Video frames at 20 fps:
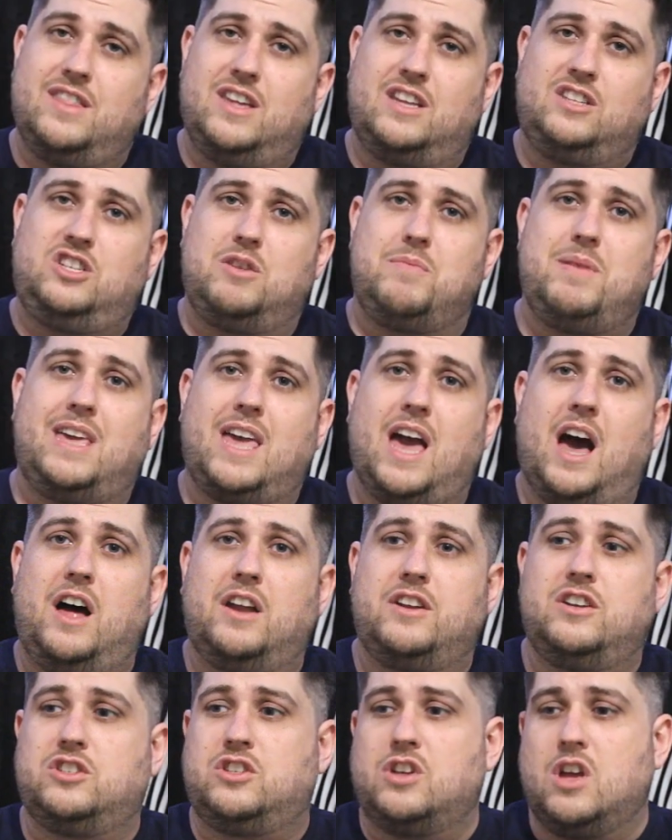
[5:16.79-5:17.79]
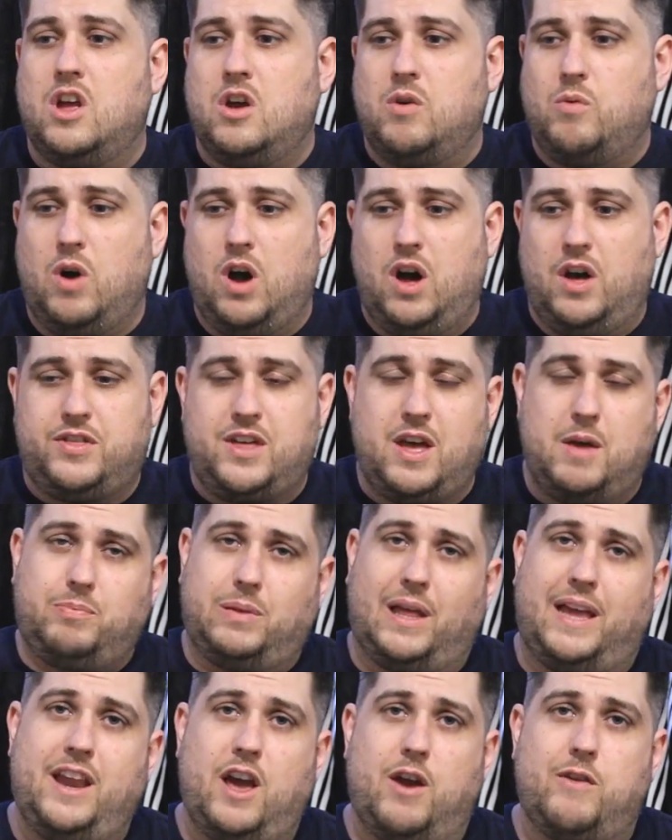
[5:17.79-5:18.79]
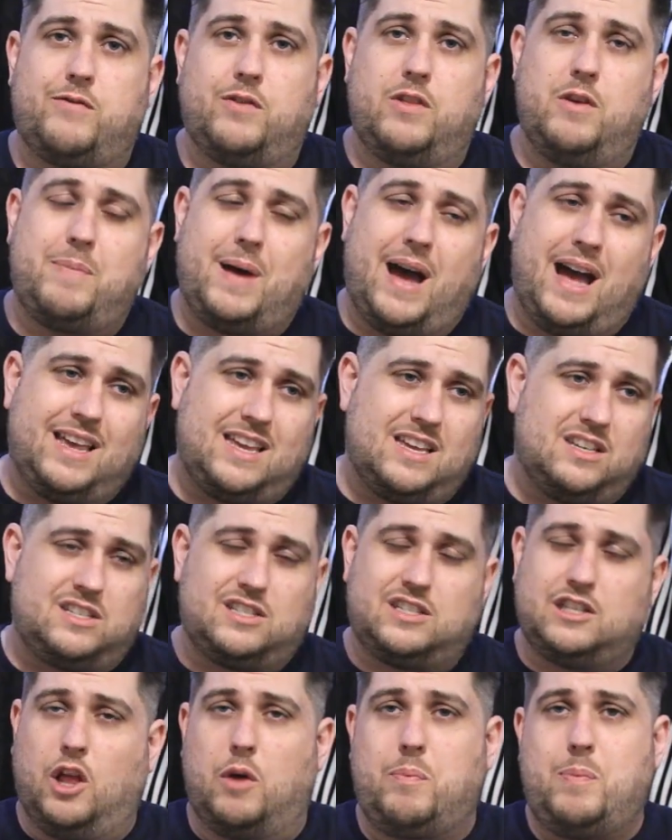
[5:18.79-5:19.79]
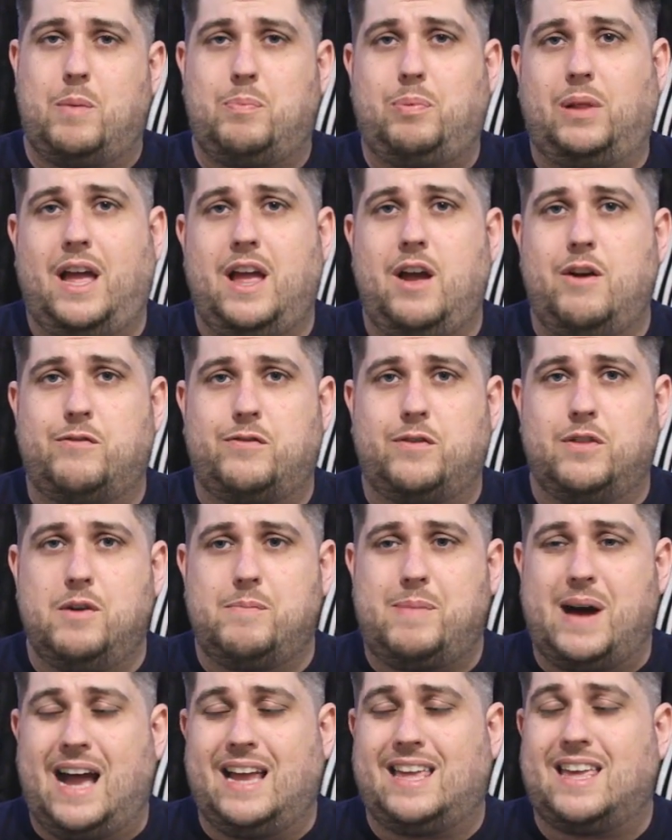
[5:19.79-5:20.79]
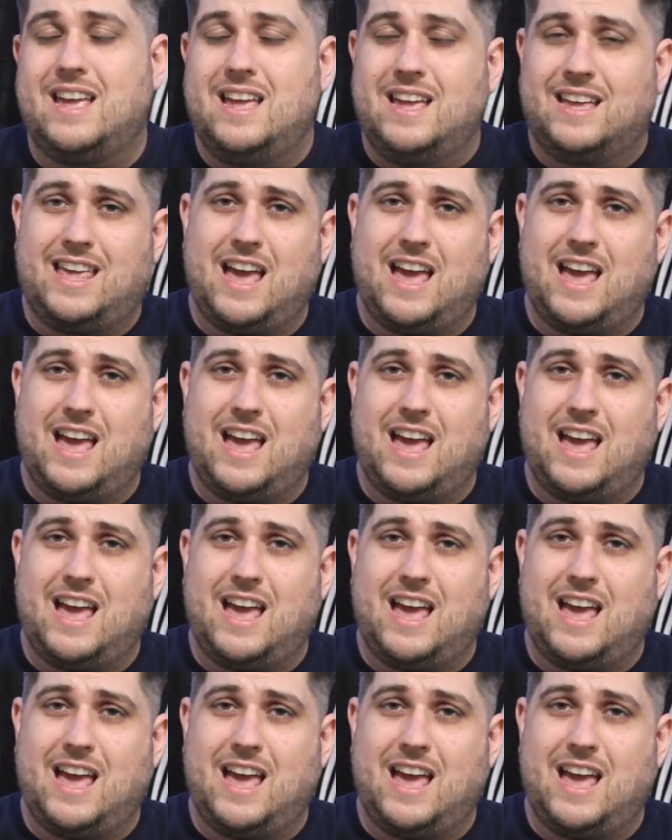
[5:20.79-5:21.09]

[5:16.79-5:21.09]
And then Jimmy Garner's, where they're playing out from the back, sloppy play out from the back.